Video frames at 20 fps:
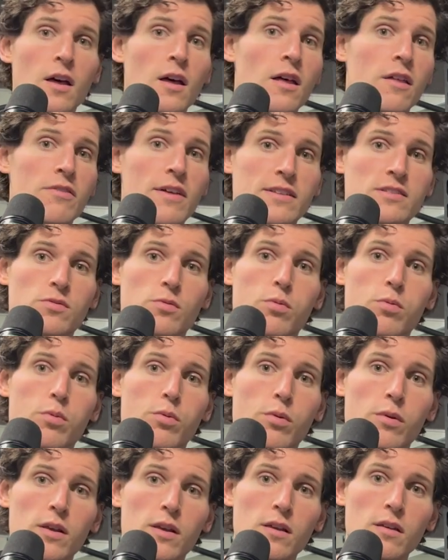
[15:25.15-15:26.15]
that's
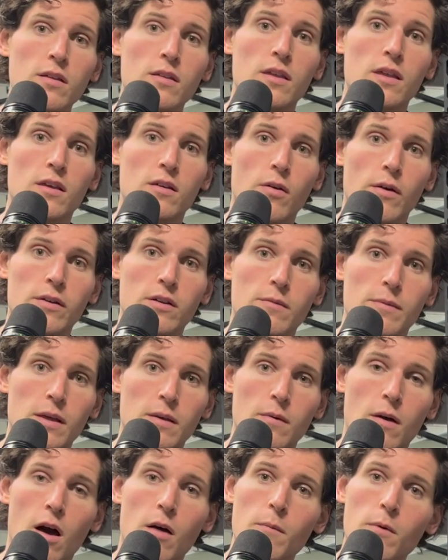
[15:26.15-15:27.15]
really going to be
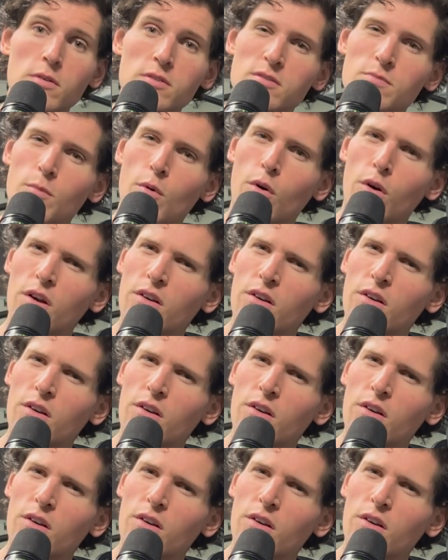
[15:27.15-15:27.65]
almost more